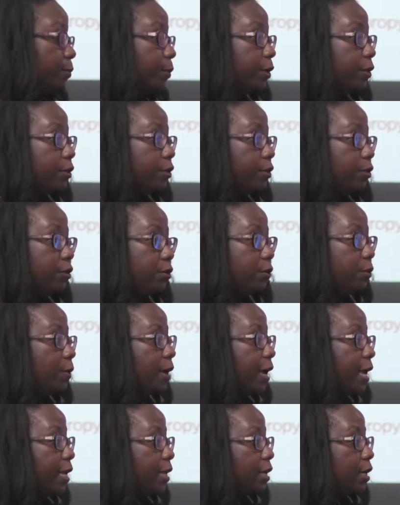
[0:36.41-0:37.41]
We're the
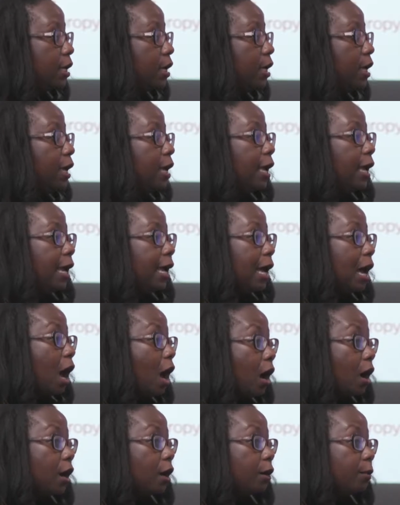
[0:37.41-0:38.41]
UN
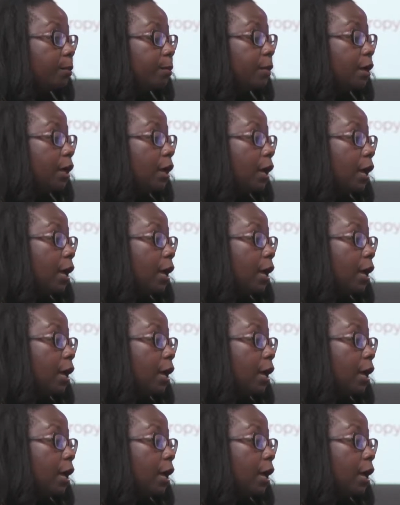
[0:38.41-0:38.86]
arm